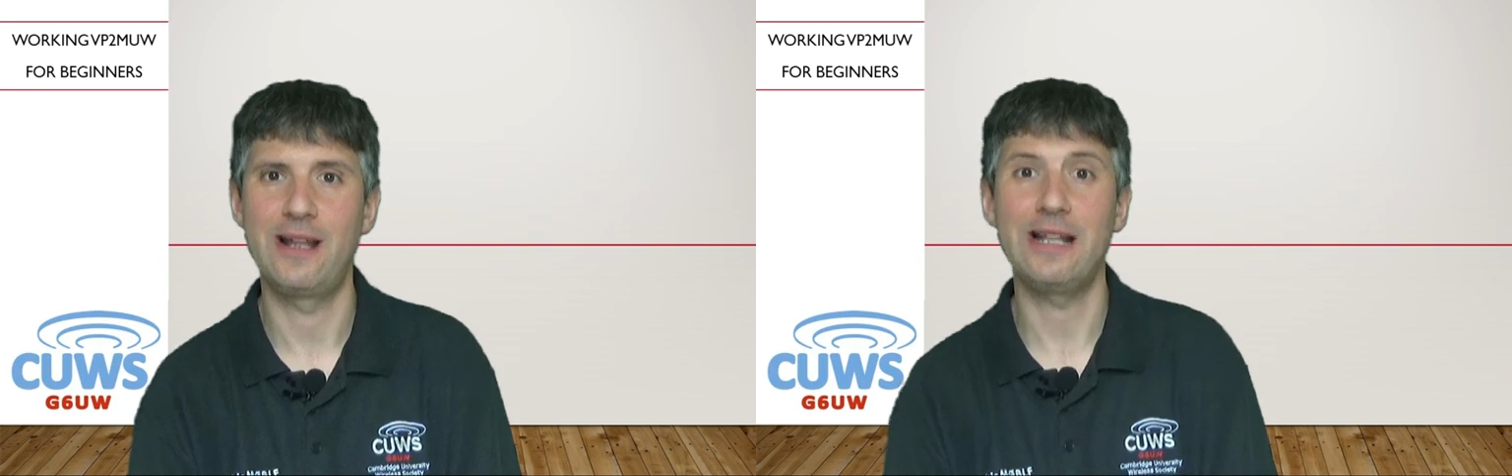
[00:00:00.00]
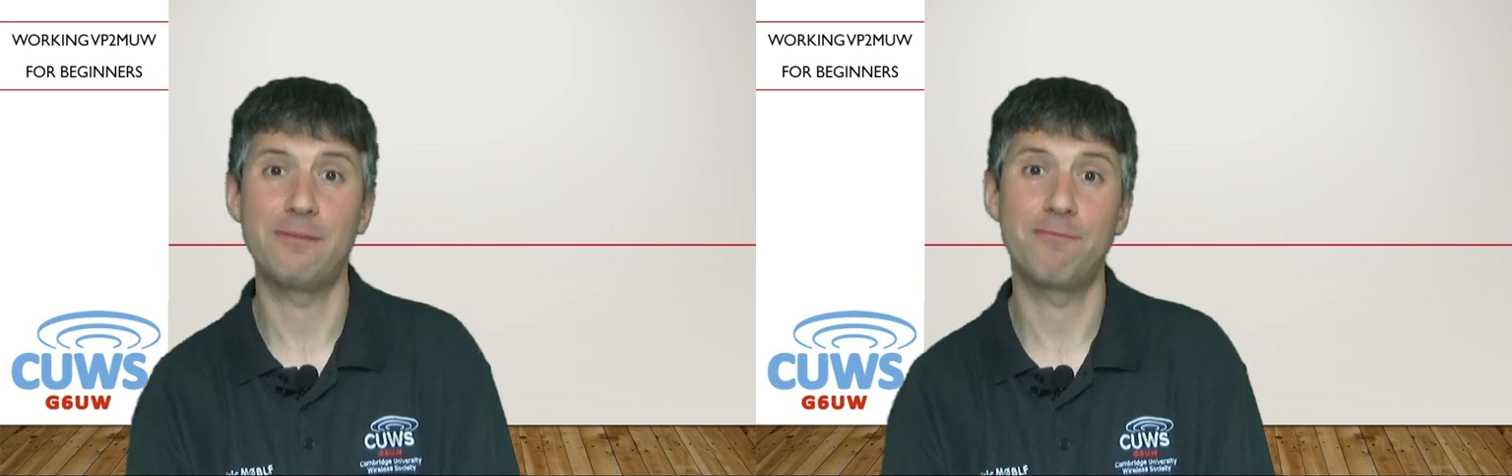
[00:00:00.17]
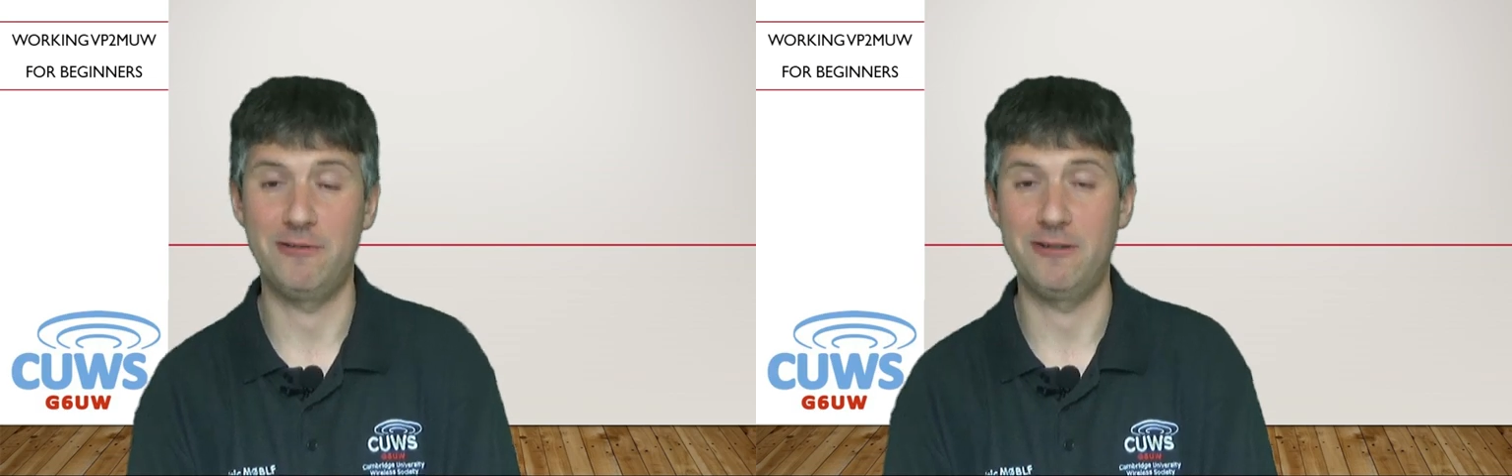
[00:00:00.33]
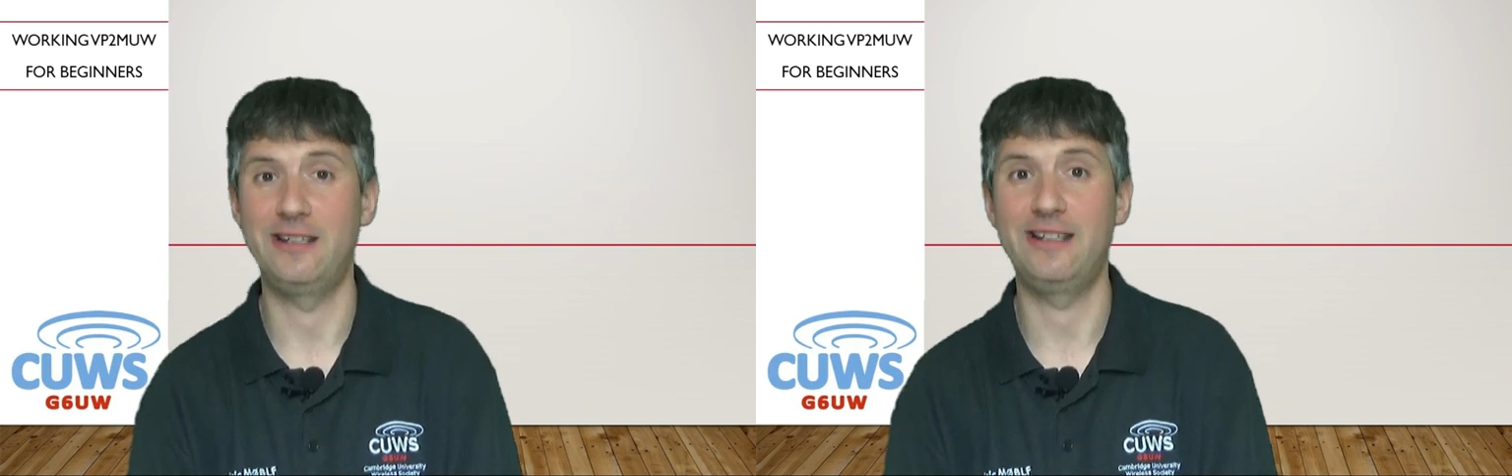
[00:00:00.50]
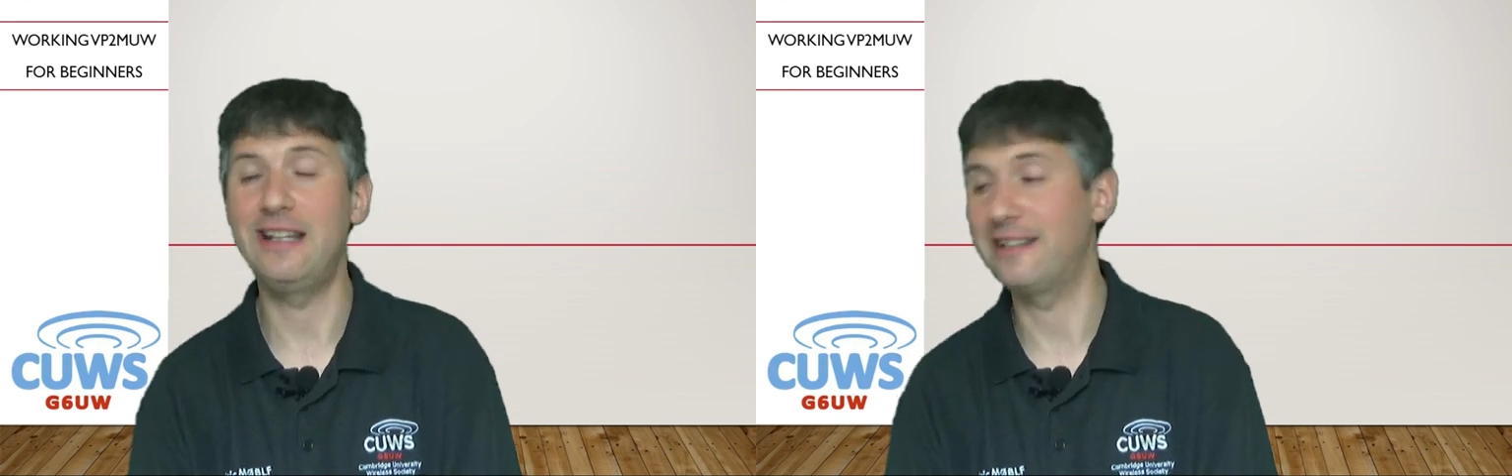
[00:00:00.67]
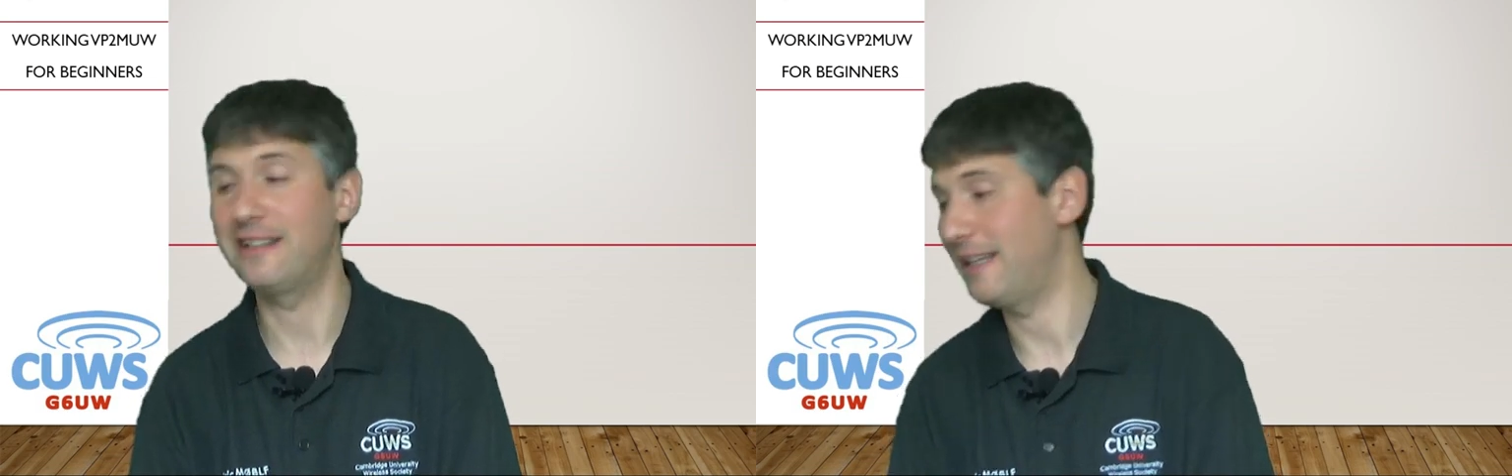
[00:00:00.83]
it's pretty
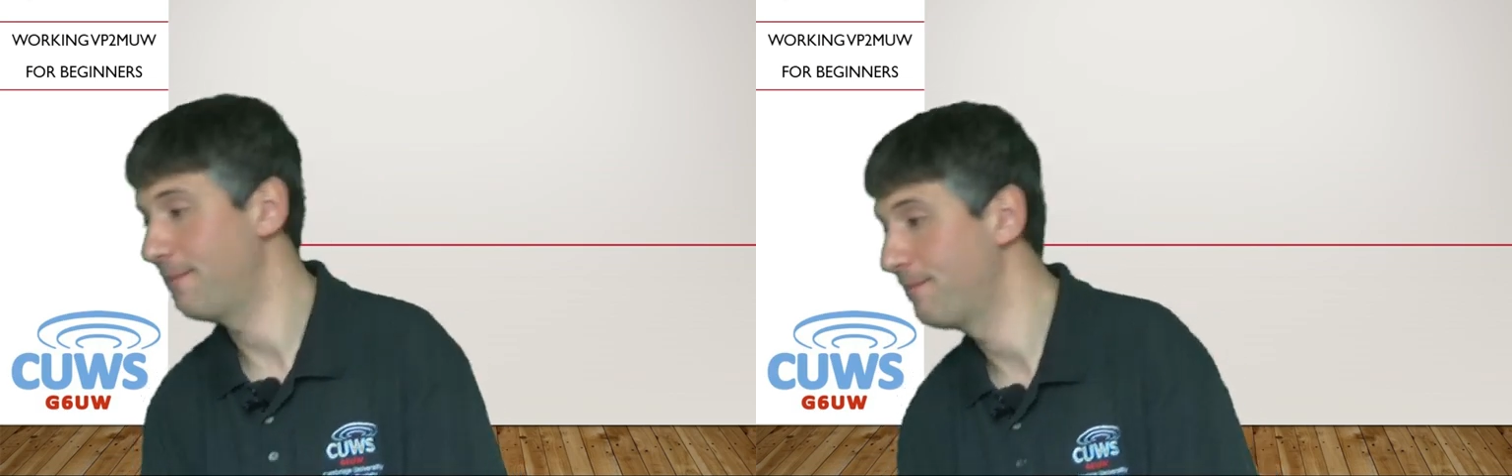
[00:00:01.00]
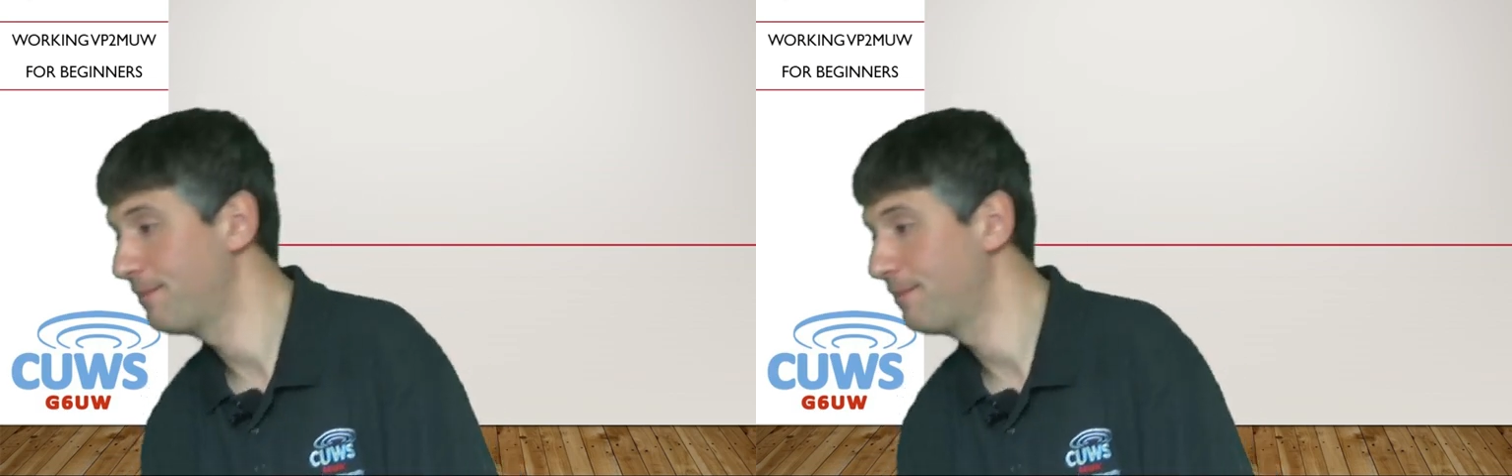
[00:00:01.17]
easy.